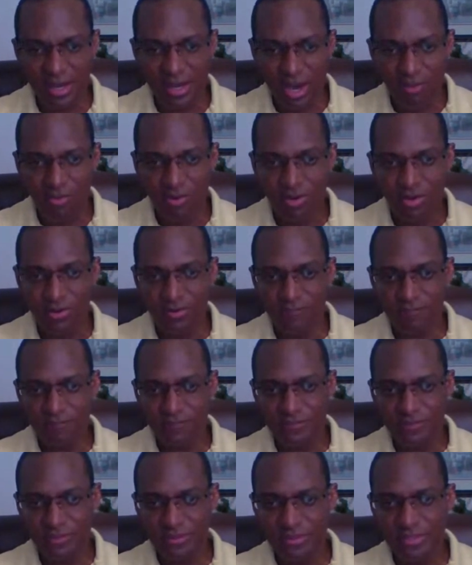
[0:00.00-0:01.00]
our
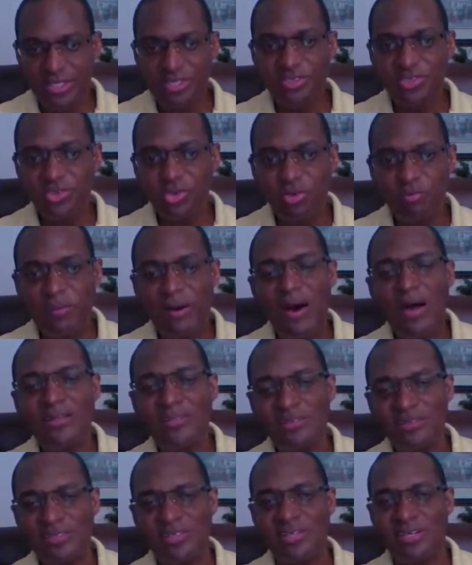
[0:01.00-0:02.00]
these two
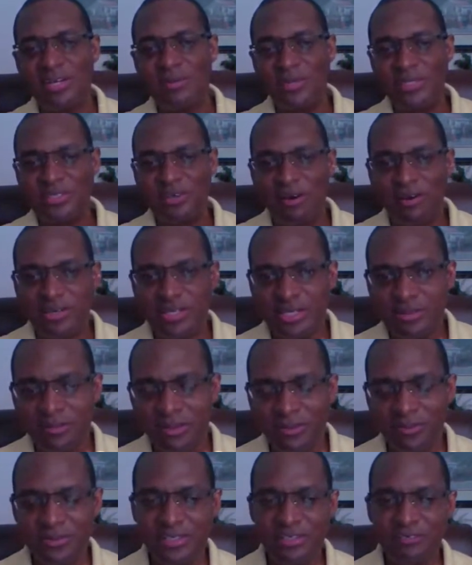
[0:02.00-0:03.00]
parties that we're talking about,